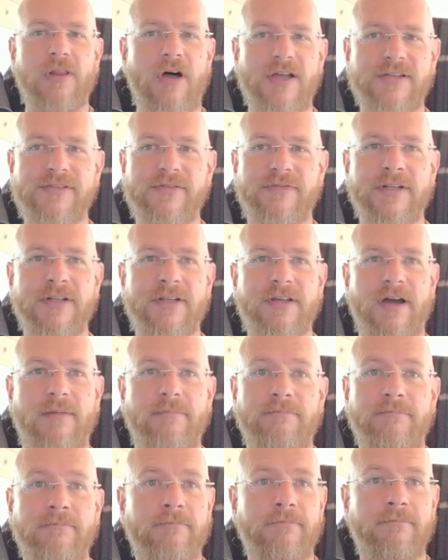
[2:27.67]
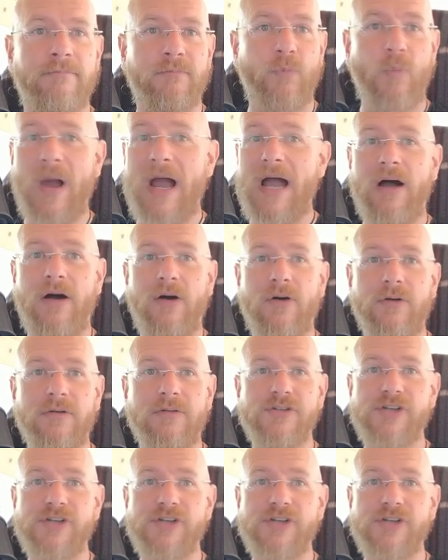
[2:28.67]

a loss of income. Wow,